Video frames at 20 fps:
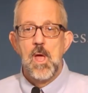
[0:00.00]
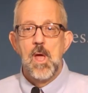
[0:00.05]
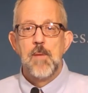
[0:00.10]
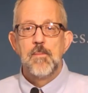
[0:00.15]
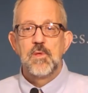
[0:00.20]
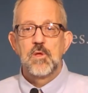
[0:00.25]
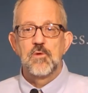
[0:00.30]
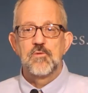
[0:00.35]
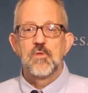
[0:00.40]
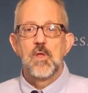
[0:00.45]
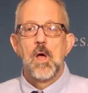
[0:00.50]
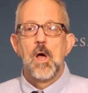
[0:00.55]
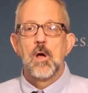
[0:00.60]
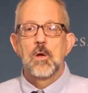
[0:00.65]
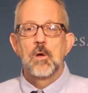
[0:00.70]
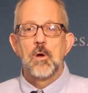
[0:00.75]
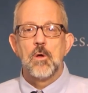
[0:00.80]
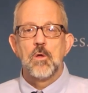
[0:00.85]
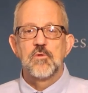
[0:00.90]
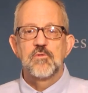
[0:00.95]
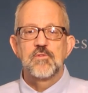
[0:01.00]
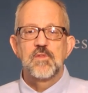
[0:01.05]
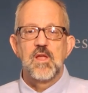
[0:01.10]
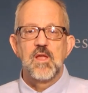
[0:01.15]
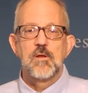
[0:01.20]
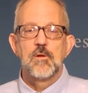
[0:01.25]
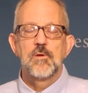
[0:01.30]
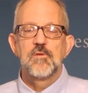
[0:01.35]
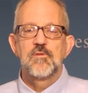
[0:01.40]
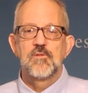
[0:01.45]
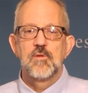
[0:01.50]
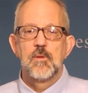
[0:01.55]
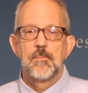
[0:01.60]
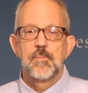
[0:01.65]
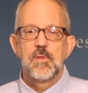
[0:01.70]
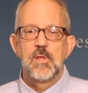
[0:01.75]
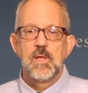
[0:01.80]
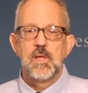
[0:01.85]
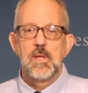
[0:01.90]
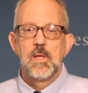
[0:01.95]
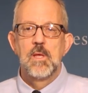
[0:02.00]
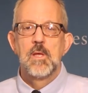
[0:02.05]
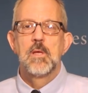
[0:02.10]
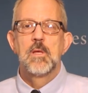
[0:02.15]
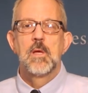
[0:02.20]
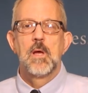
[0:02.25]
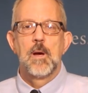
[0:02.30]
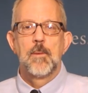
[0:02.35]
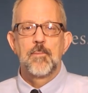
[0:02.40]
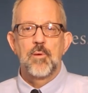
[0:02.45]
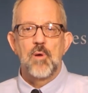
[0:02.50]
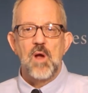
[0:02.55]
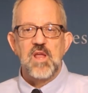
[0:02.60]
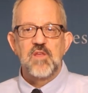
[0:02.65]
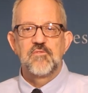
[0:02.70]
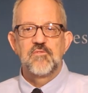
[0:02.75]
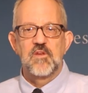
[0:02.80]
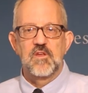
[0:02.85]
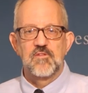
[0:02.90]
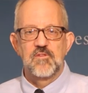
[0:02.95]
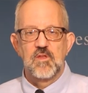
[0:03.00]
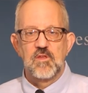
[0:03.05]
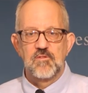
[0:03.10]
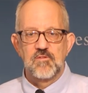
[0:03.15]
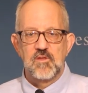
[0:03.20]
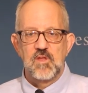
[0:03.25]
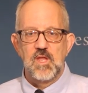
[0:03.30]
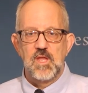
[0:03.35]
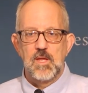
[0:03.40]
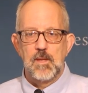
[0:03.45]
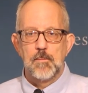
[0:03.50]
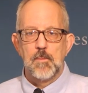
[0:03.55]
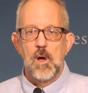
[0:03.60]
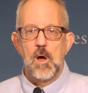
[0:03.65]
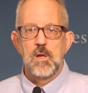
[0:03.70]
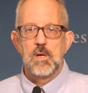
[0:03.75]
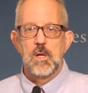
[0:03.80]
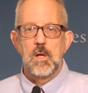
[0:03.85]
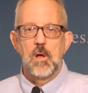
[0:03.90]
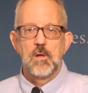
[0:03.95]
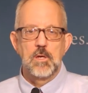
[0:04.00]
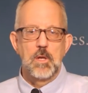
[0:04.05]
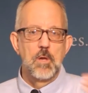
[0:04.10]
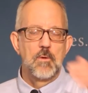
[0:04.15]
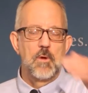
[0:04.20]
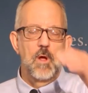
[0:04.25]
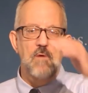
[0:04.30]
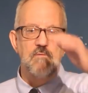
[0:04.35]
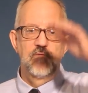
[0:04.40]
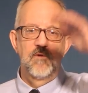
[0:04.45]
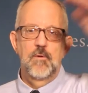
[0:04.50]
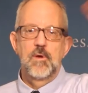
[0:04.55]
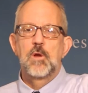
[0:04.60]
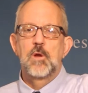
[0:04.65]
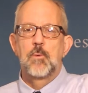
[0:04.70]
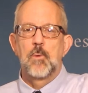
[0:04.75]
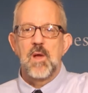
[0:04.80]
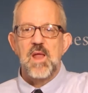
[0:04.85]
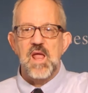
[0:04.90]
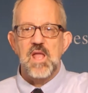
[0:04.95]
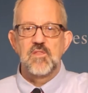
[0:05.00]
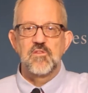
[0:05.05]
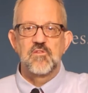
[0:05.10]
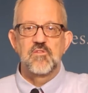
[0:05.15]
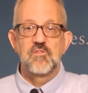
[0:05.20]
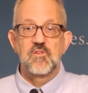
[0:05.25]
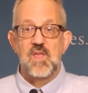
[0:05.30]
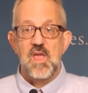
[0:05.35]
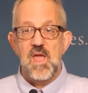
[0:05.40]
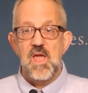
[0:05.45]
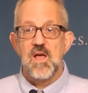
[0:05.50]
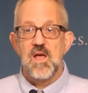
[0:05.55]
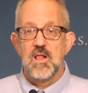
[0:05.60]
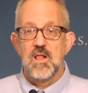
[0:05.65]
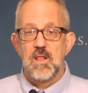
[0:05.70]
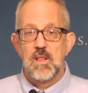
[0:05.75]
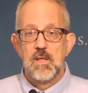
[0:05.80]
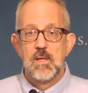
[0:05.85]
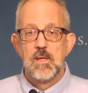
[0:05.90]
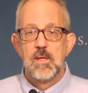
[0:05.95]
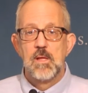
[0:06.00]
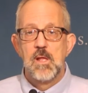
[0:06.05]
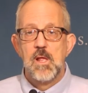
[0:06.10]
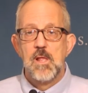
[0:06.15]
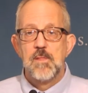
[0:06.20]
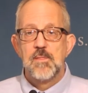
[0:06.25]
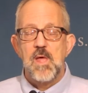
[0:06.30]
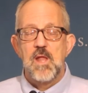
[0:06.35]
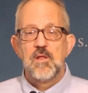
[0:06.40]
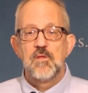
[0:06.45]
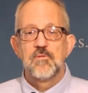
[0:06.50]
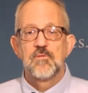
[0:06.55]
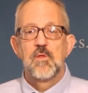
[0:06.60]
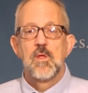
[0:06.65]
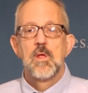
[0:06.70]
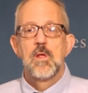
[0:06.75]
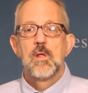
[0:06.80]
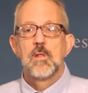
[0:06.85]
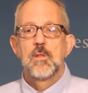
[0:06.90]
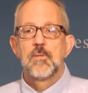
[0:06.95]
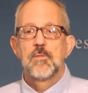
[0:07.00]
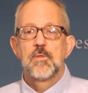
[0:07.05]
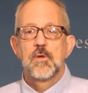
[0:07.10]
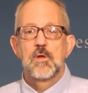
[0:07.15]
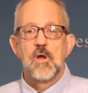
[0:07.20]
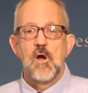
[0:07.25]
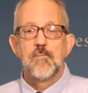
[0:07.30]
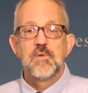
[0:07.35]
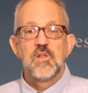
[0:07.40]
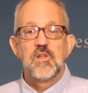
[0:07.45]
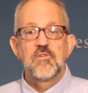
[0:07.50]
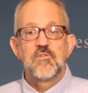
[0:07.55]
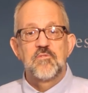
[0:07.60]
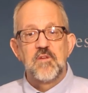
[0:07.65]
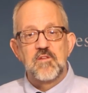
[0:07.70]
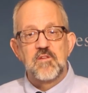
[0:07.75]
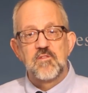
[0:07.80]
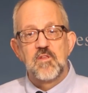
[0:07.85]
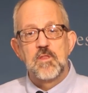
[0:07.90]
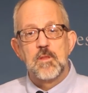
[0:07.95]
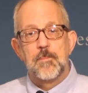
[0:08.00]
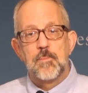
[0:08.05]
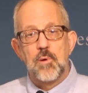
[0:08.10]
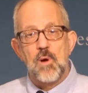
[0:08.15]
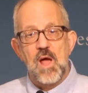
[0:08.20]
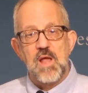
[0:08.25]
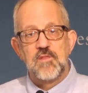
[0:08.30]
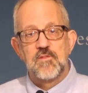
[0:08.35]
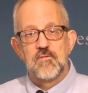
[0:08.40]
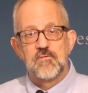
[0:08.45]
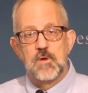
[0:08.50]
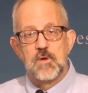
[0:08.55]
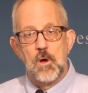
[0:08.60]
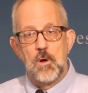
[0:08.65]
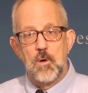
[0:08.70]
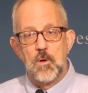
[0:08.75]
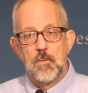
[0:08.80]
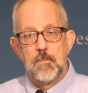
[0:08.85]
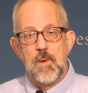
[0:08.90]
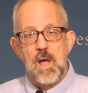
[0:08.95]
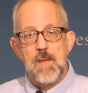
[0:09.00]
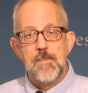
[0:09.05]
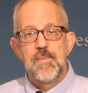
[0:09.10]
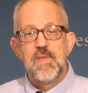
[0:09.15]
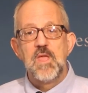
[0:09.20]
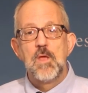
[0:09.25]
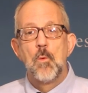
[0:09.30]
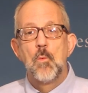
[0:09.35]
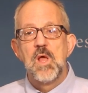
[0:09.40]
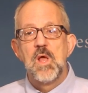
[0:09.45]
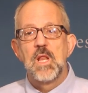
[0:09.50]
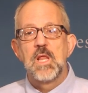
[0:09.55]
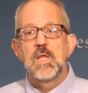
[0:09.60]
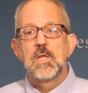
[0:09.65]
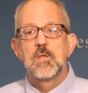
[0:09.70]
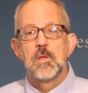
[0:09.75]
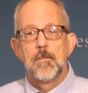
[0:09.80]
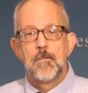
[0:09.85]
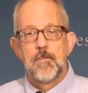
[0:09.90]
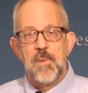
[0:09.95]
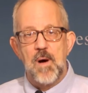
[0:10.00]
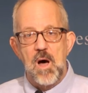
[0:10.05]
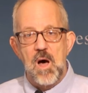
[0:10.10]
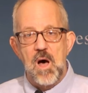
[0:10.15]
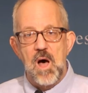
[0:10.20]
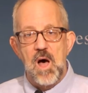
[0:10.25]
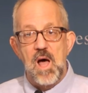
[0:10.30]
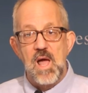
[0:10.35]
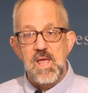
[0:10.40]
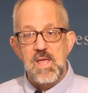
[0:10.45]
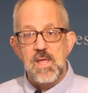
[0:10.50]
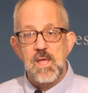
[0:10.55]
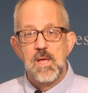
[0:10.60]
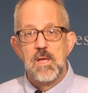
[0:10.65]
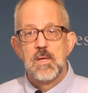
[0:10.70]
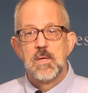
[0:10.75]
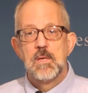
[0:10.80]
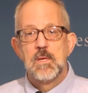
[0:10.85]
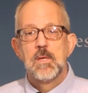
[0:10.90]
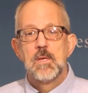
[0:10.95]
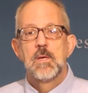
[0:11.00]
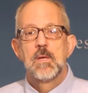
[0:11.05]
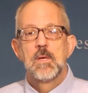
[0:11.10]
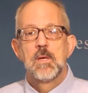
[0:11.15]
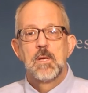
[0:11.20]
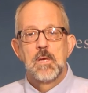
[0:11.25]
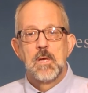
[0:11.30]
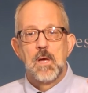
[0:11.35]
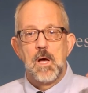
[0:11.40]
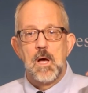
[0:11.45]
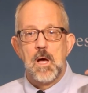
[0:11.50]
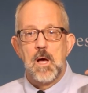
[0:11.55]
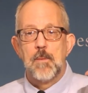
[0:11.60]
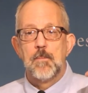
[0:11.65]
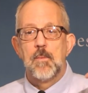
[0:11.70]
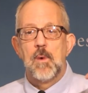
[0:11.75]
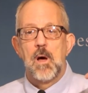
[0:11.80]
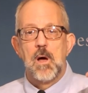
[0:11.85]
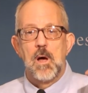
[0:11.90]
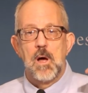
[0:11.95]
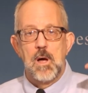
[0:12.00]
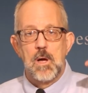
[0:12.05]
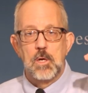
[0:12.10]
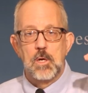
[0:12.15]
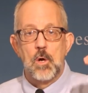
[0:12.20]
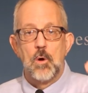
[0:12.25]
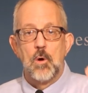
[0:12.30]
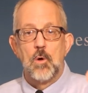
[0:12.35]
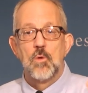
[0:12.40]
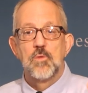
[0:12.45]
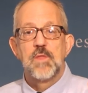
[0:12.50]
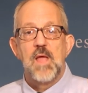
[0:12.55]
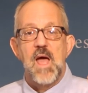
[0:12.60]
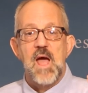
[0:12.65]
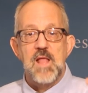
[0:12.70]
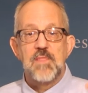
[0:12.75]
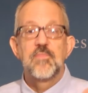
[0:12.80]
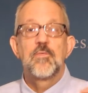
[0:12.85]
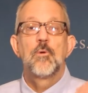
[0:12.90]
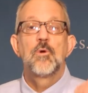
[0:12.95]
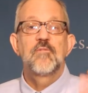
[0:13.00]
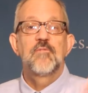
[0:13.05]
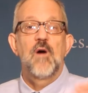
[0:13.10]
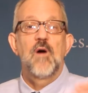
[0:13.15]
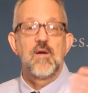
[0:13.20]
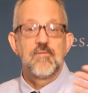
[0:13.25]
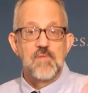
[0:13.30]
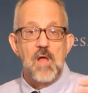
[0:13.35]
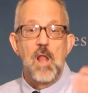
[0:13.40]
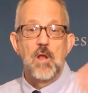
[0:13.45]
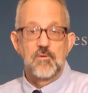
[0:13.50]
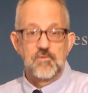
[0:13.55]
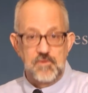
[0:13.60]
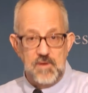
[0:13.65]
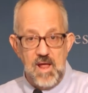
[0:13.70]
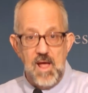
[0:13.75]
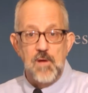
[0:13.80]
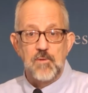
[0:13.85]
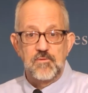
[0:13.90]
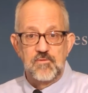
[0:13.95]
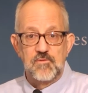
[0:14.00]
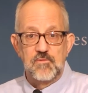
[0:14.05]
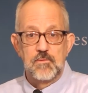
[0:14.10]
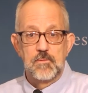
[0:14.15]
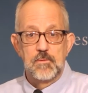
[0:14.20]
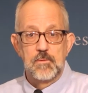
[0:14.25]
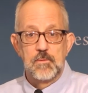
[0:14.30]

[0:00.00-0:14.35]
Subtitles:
because a gold standard is simply a price fixing scheme on a very grand scale. That is, the government is fixing the price of gold by being willing to buy gold at $35 an ounce.